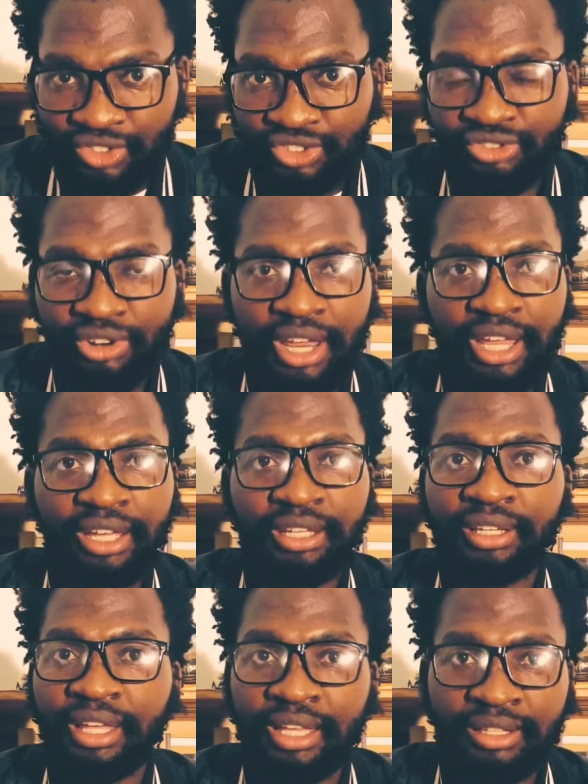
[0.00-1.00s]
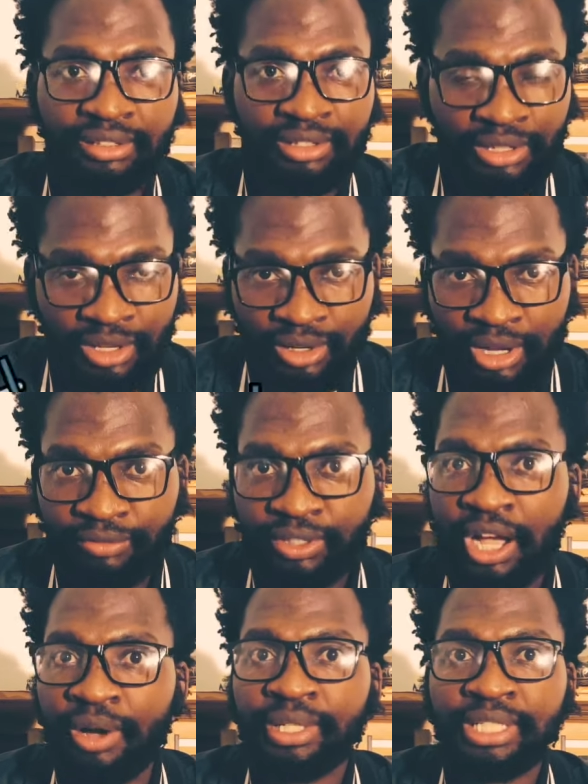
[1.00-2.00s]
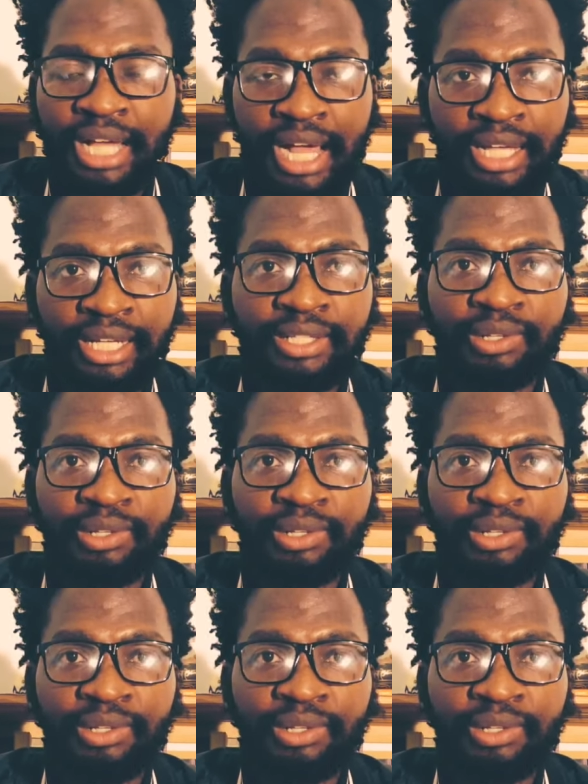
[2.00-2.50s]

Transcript: train and look after our diets,